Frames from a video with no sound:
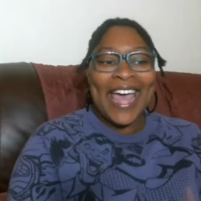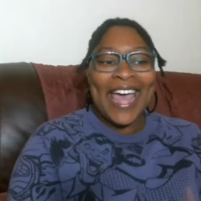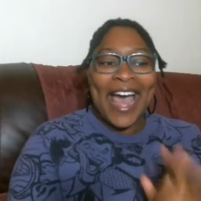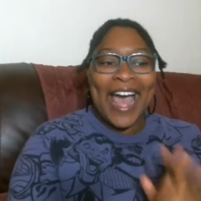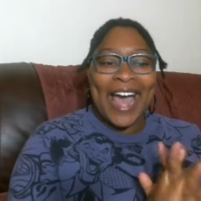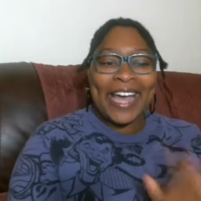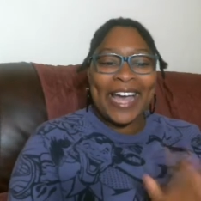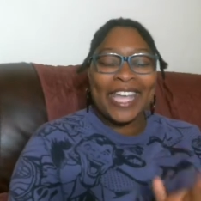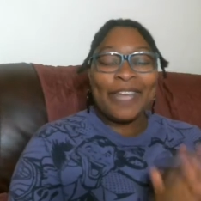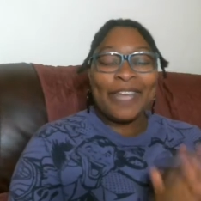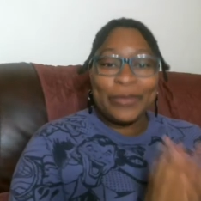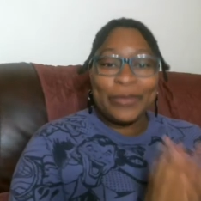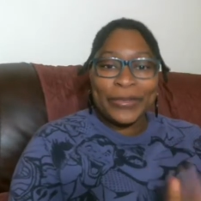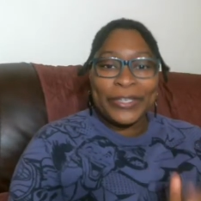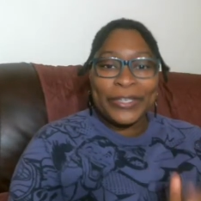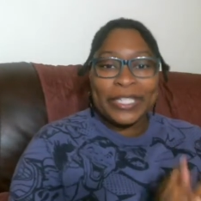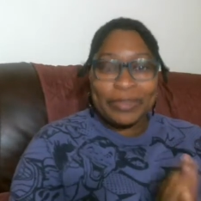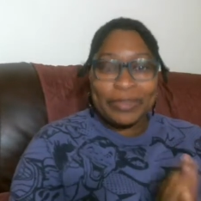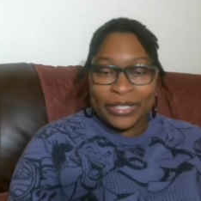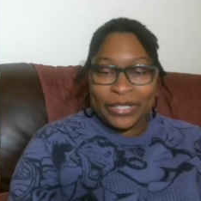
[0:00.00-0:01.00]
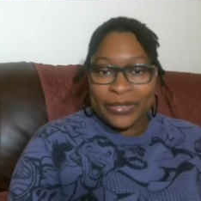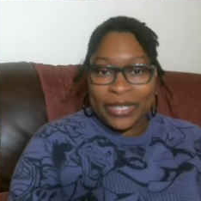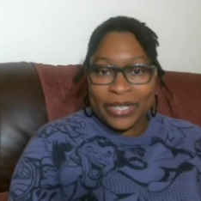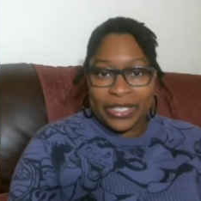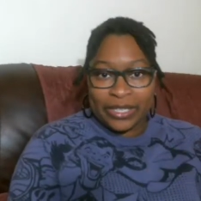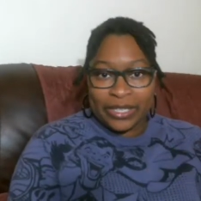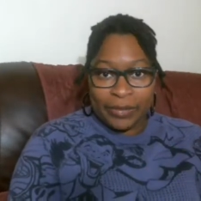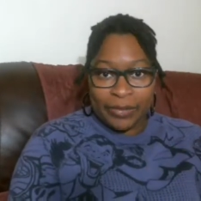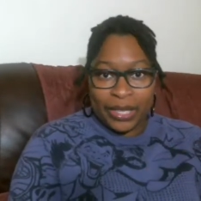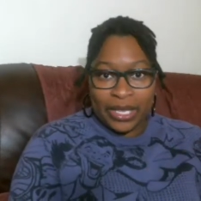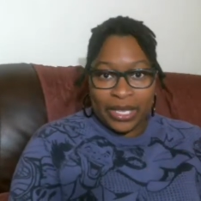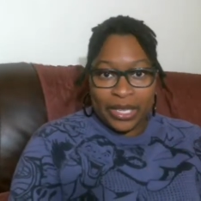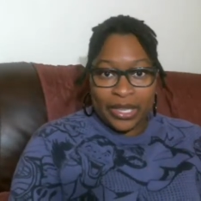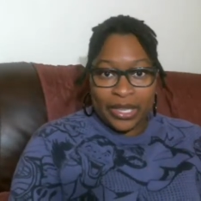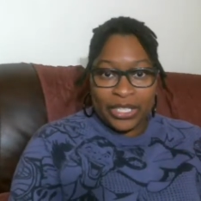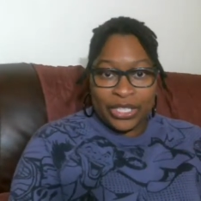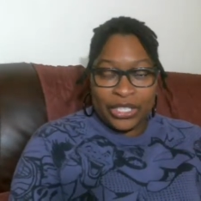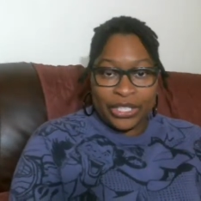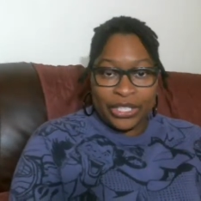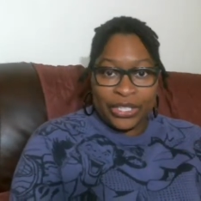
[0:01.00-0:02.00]
I am going to be doing something
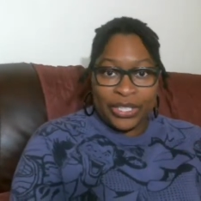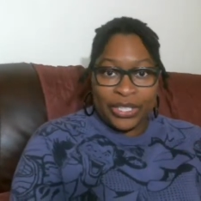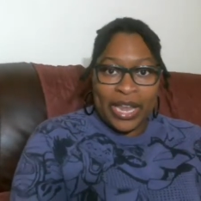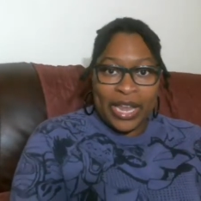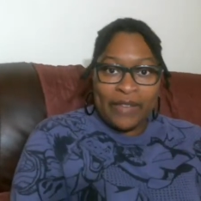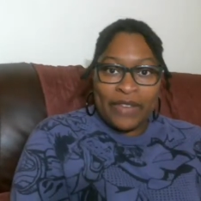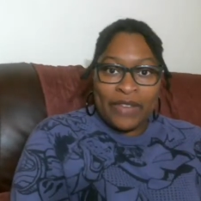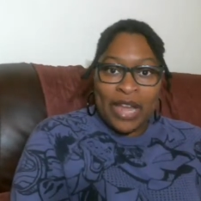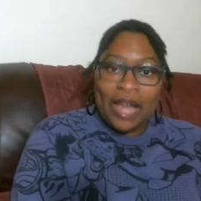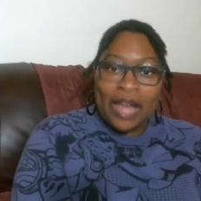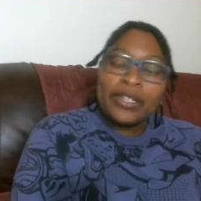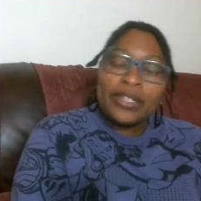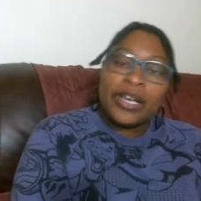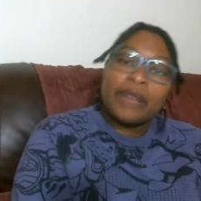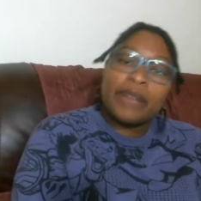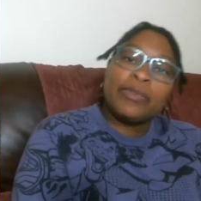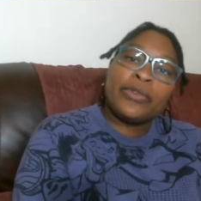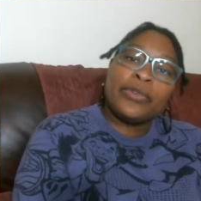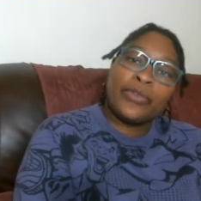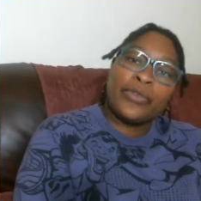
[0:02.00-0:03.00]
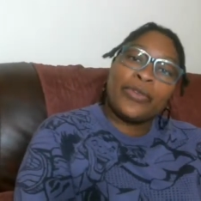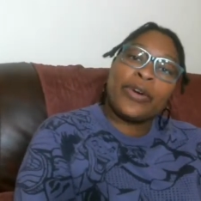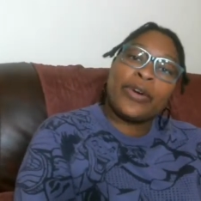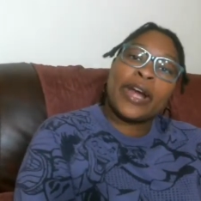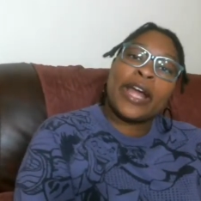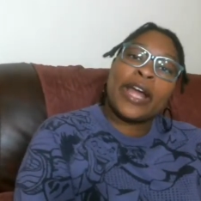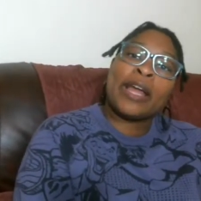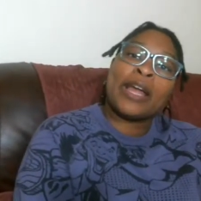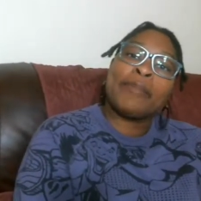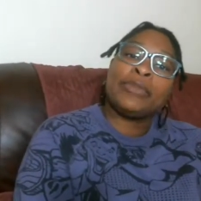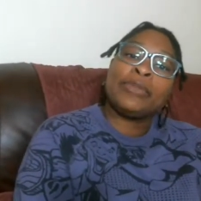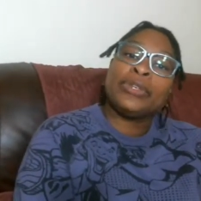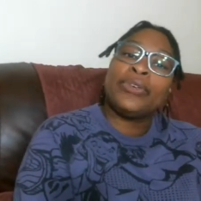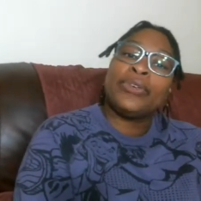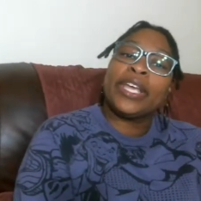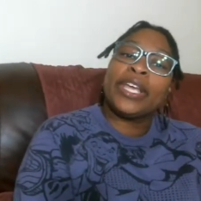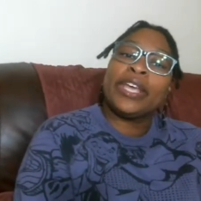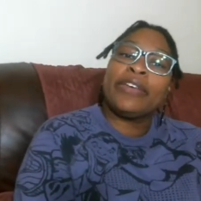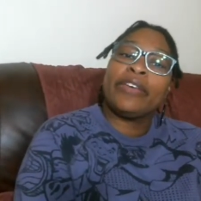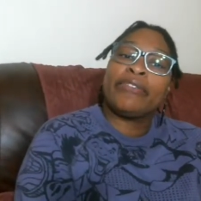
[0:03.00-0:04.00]
this year that I've not done before, and I'm
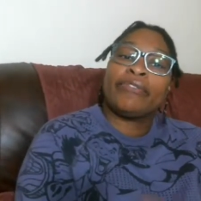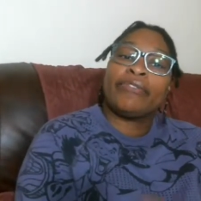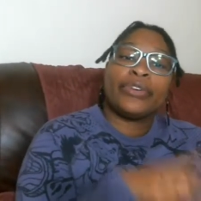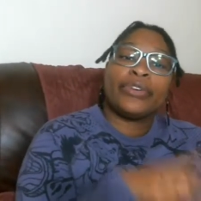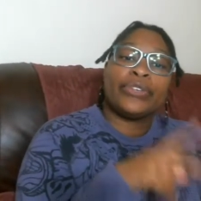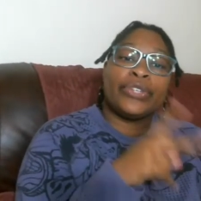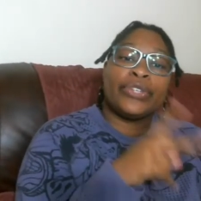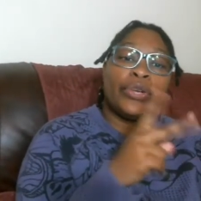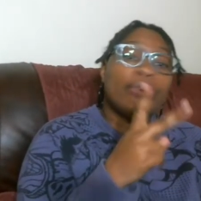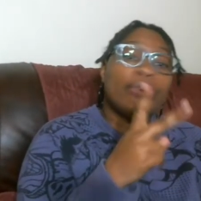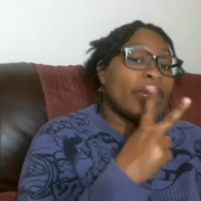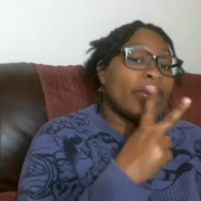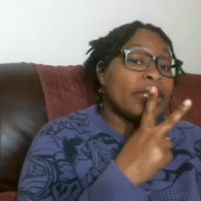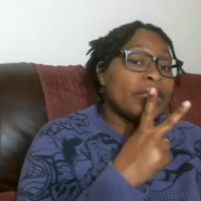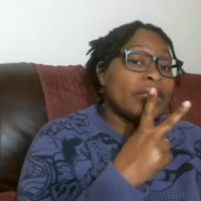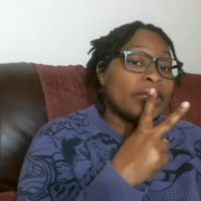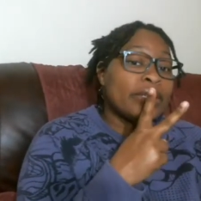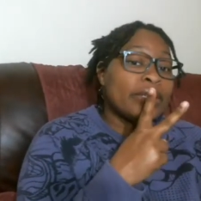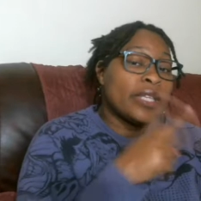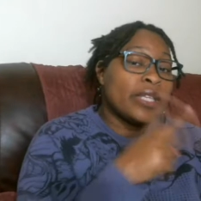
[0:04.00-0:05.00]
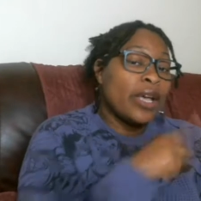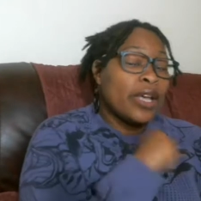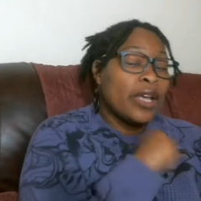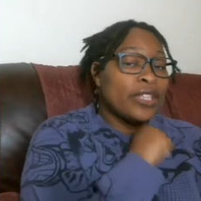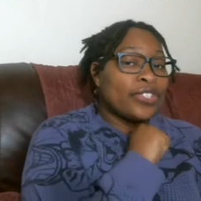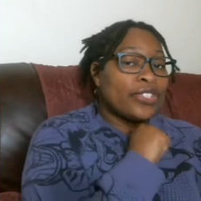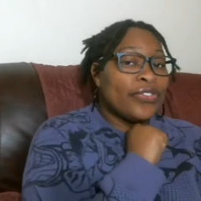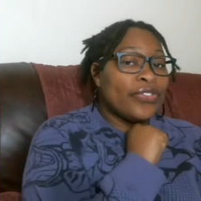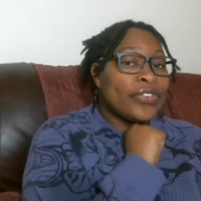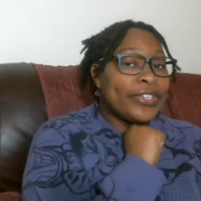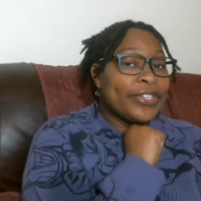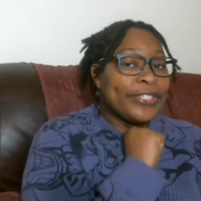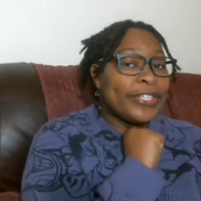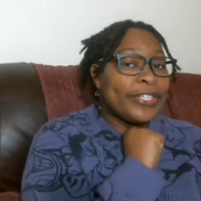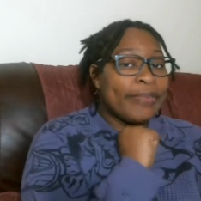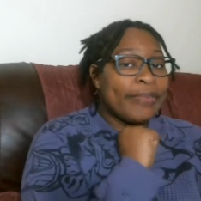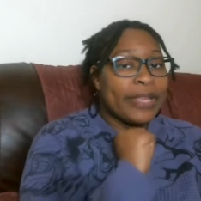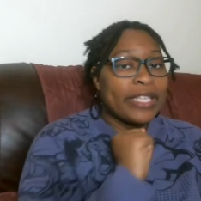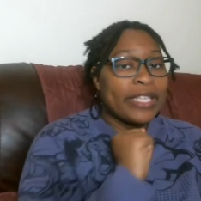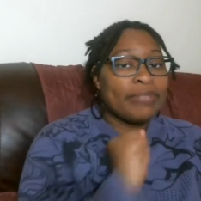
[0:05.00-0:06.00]
doing it for two reasons. So first,
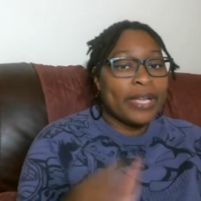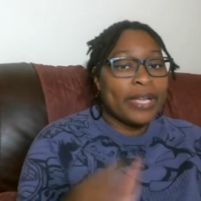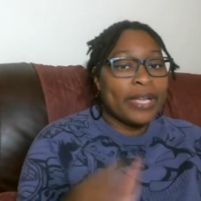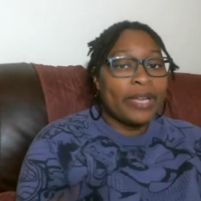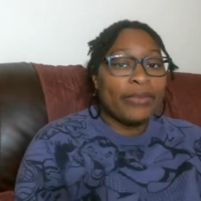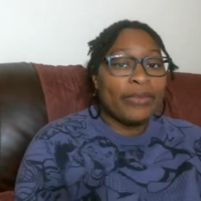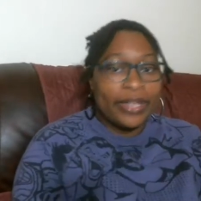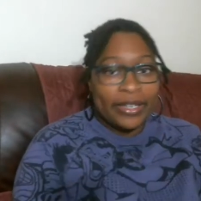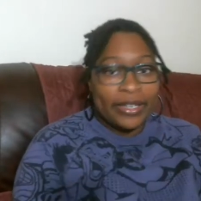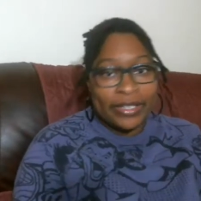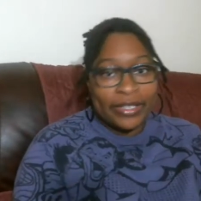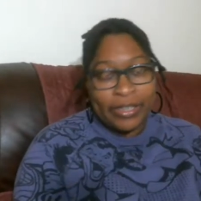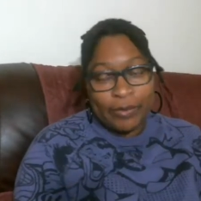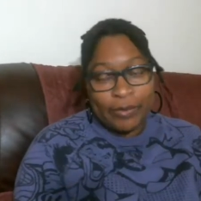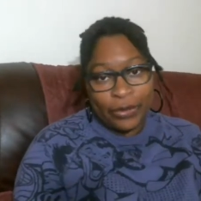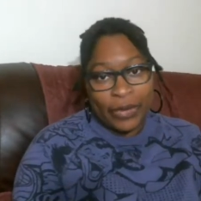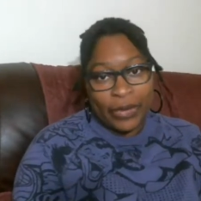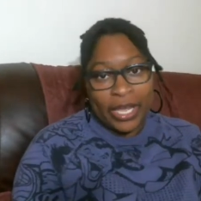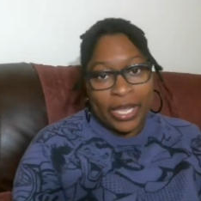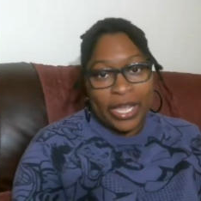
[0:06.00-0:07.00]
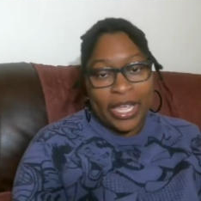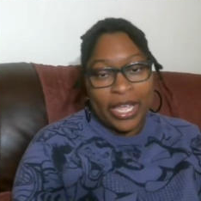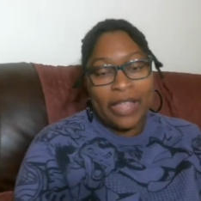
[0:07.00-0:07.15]
let me explain what it is I'm doing.